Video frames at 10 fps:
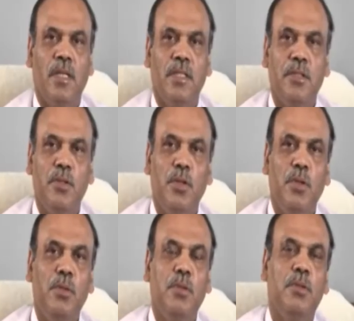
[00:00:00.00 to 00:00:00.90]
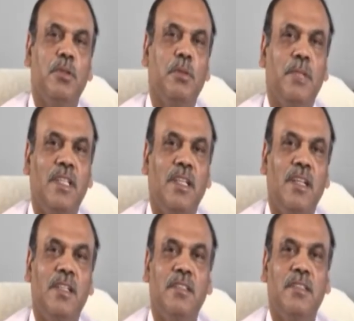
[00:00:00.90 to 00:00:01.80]
As you know, over
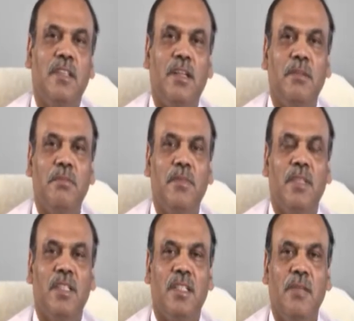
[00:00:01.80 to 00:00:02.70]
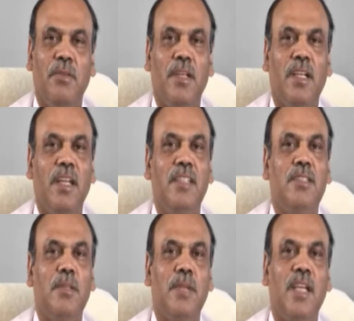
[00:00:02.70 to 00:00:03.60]
decades, uh, different
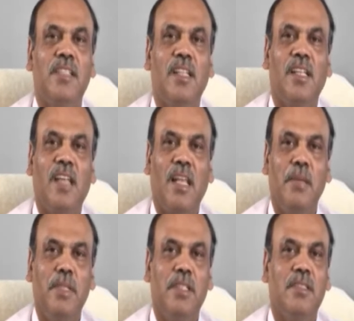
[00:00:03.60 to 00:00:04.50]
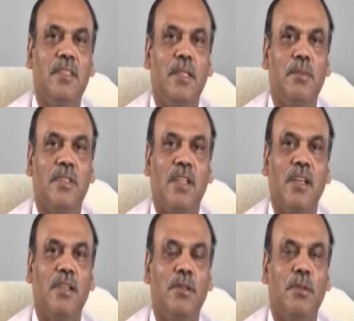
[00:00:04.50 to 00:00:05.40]
kinds of natural calamities have
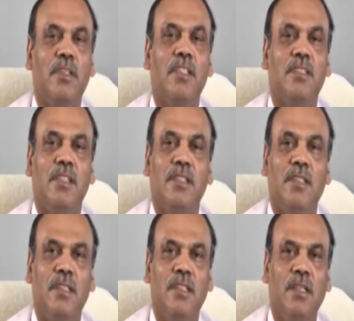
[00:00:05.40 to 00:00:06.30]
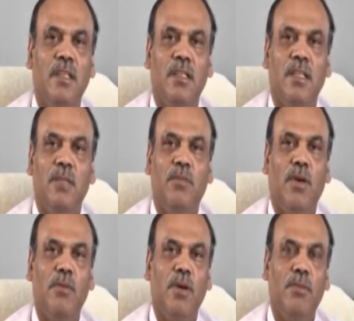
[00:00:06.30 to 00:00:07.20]
struck over this earth in
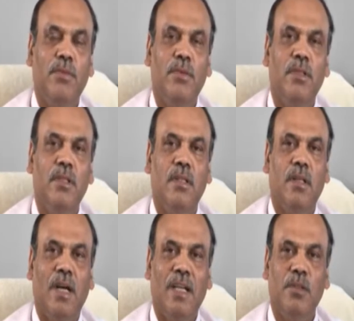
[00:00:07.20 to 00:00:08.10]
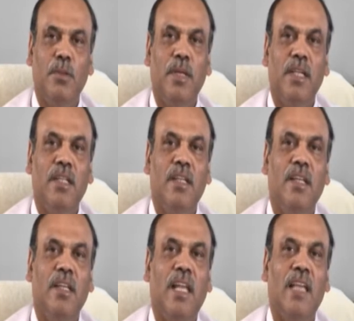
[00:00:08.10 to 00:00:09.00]
form of earthquake,
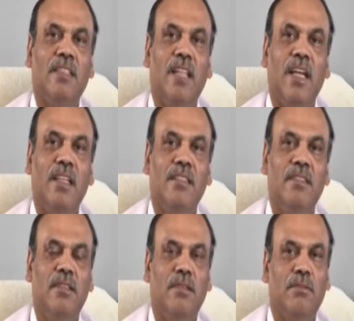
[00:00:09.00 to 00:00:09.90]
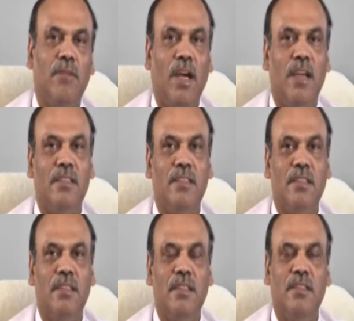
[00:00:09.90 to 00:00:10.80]
landslide,
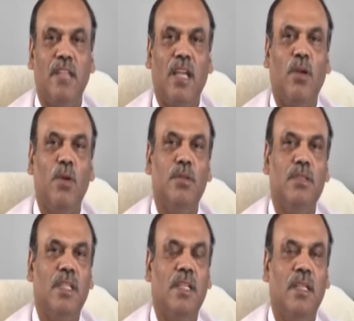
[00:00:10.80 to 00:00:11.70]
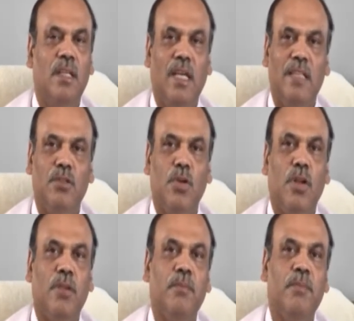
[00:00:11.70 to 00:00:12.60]
floods, cyclones, and so
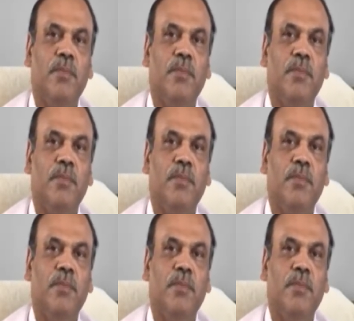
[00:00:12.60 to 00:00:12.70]
on.